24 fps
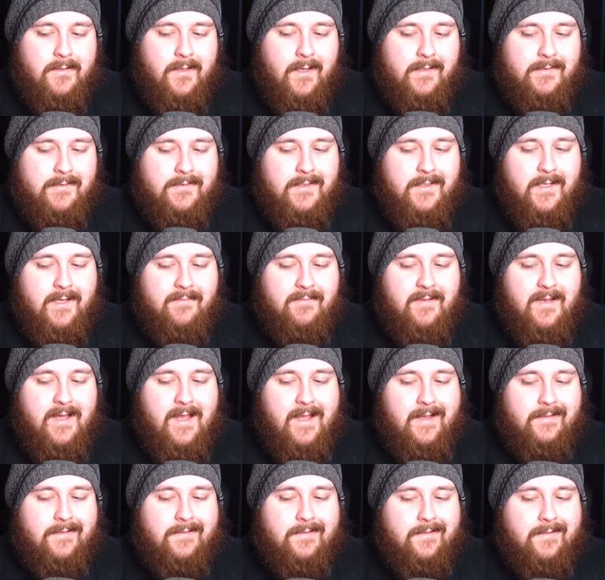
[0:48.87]
I think I'm
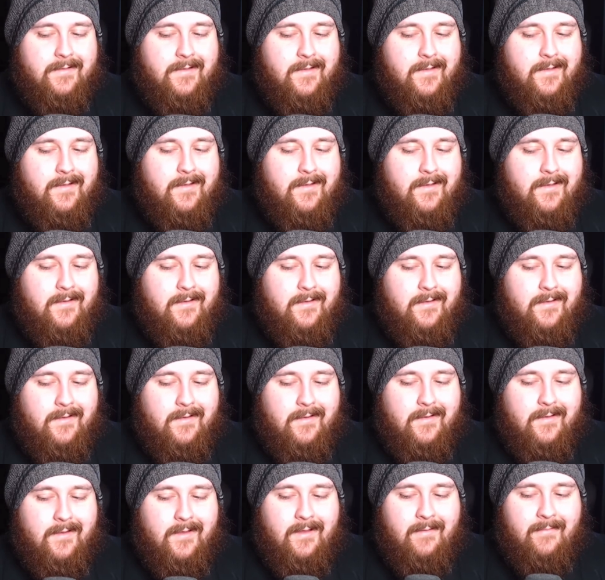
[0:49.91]
like,
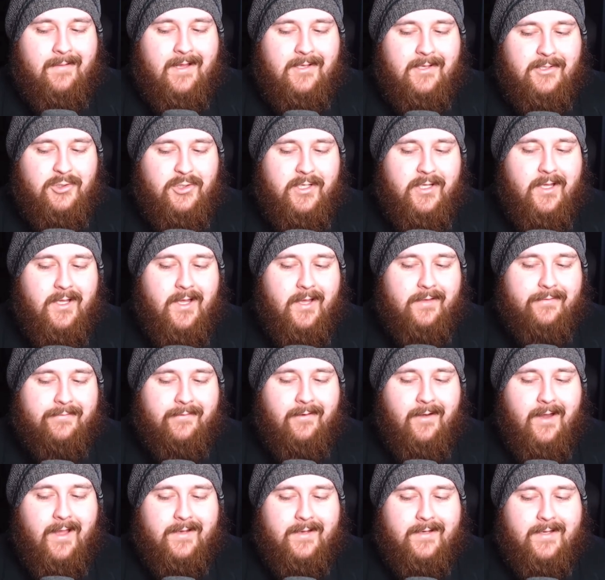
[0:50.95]
I'm actually, I
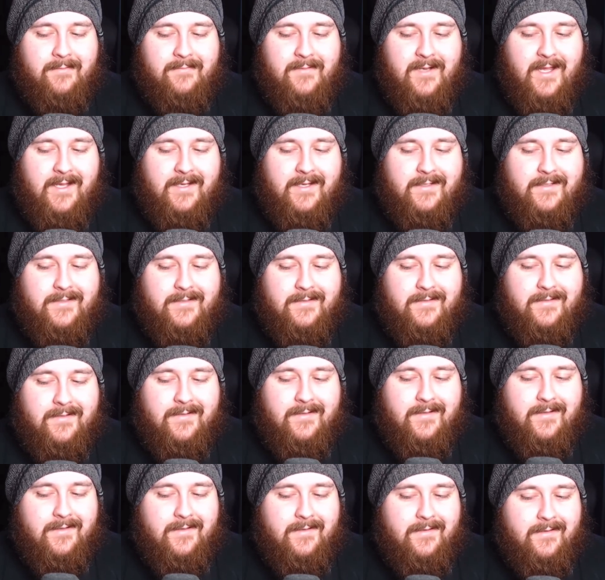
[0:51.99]
feel like I'm like,
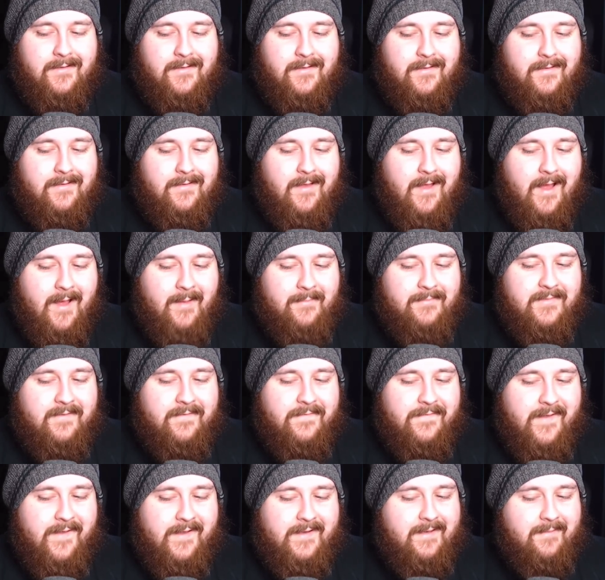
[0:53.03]
I'm the
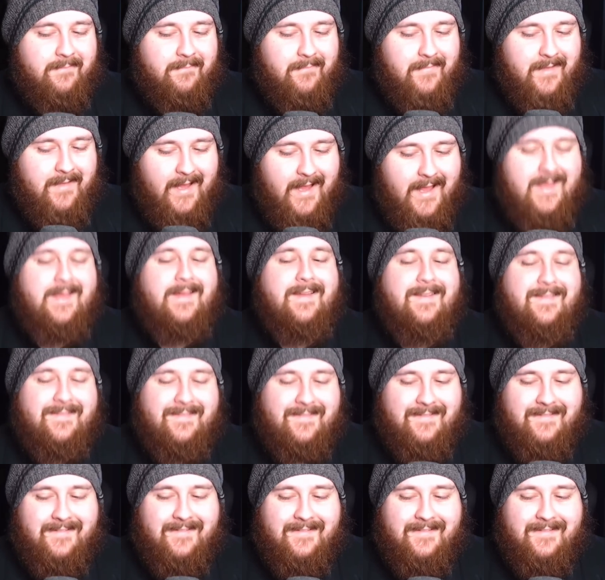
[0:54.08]
fucking man.